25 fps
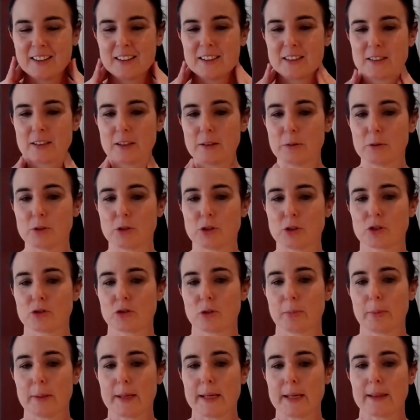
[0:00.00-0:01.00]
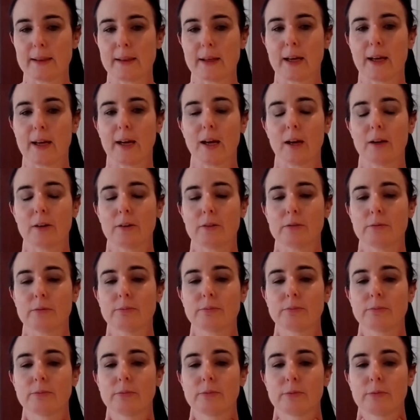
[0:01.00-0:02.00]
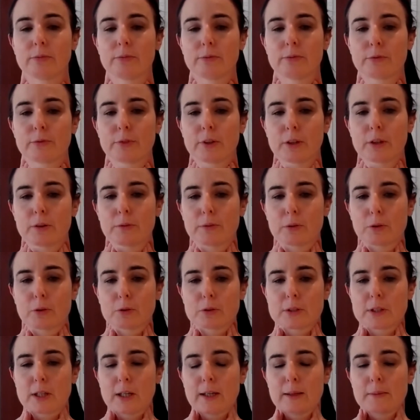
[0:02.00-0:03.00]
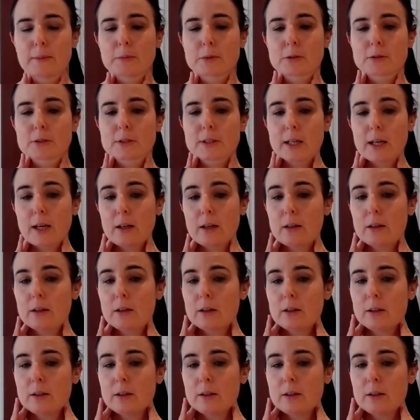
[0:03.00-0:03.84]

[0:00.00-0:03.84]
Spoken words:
So we'll just repeat that 3 or 4 times or so.